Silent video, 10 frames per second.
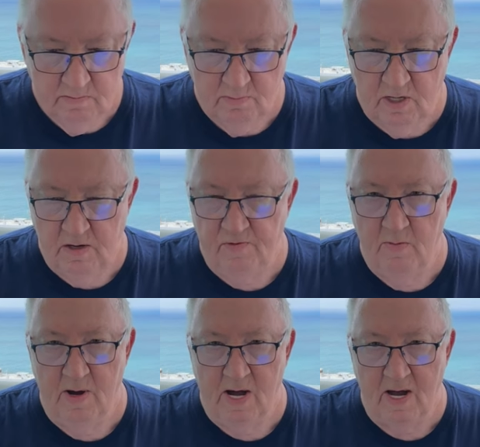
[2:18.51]
But if you're
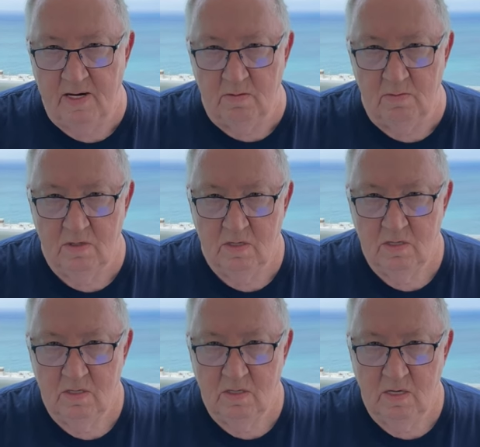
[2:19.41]
behind them
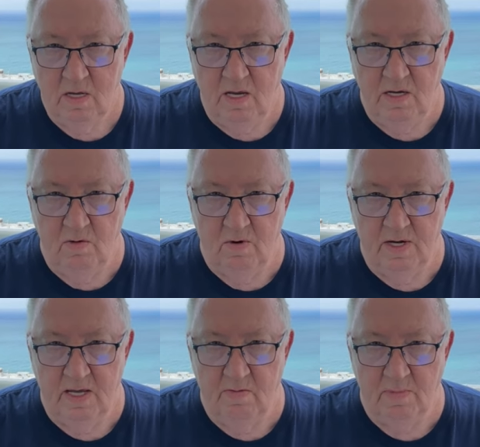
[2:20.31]
and you want
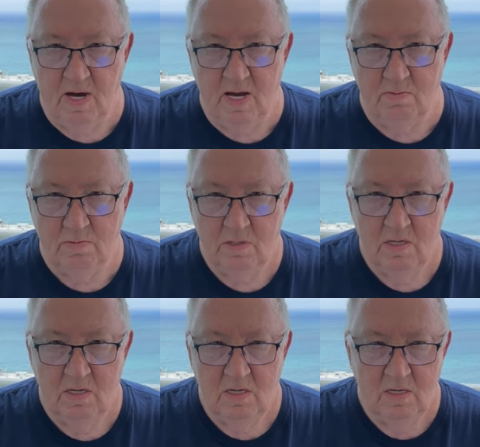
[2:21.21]
to get by them,
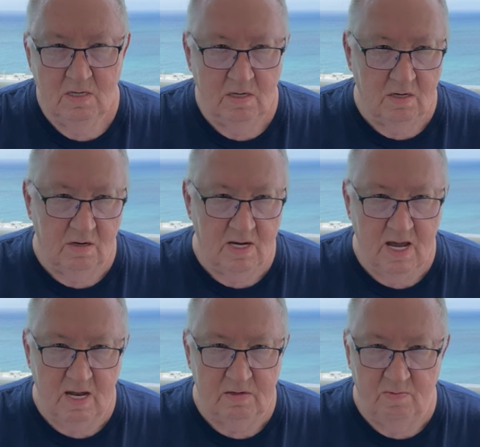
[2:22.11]
you're going to
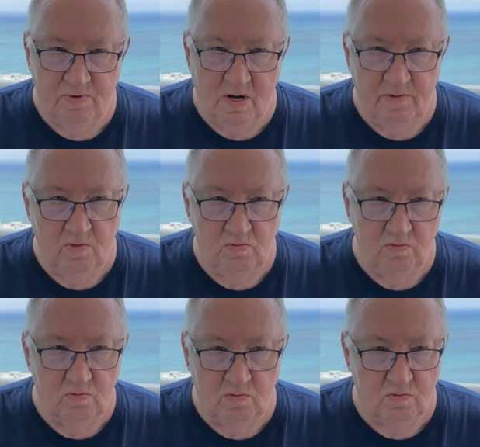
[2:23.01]
have to probably
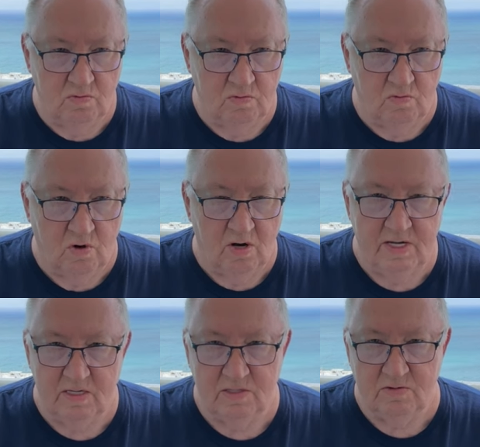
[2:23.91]
walk
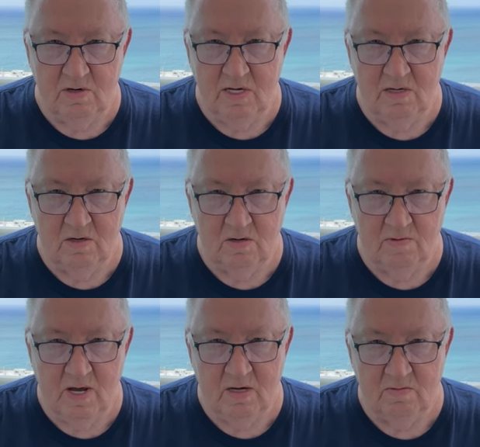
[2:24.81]
in the street to go
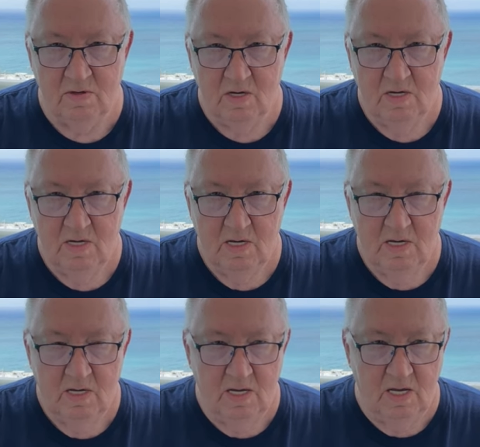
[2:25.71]
around them.
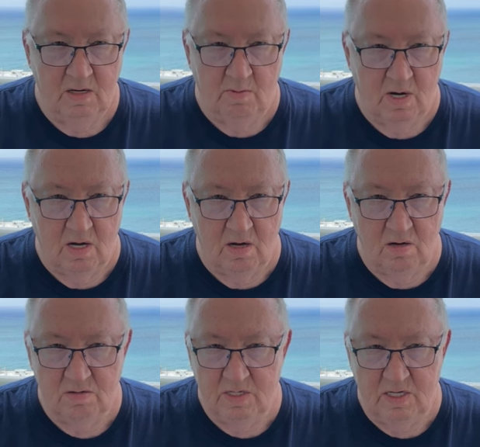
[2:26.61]
In the
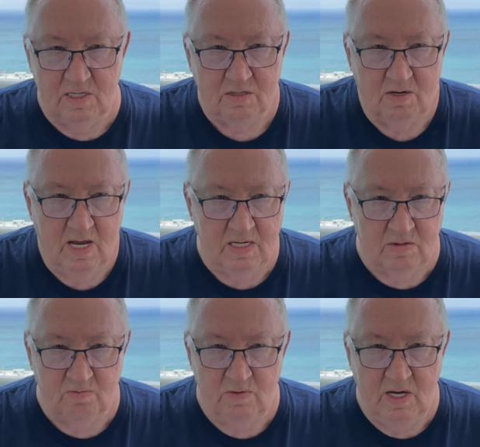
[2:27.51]
mall, you're just going to have
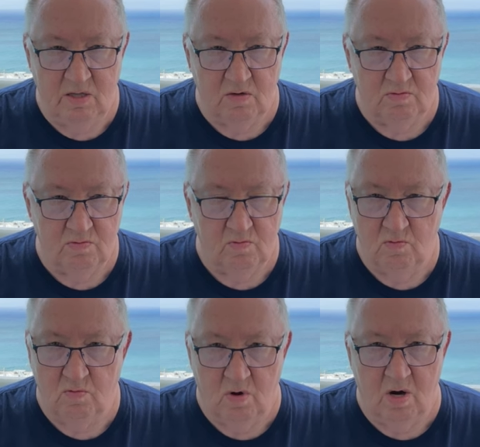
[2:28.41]
to either
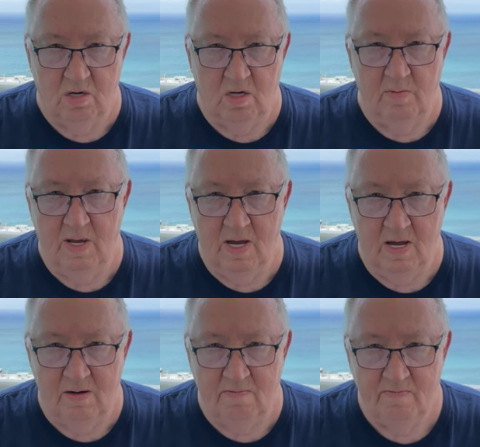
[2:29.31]
walk along
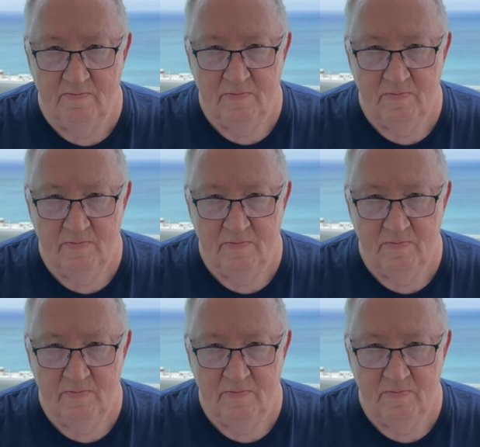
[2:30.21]
behind them.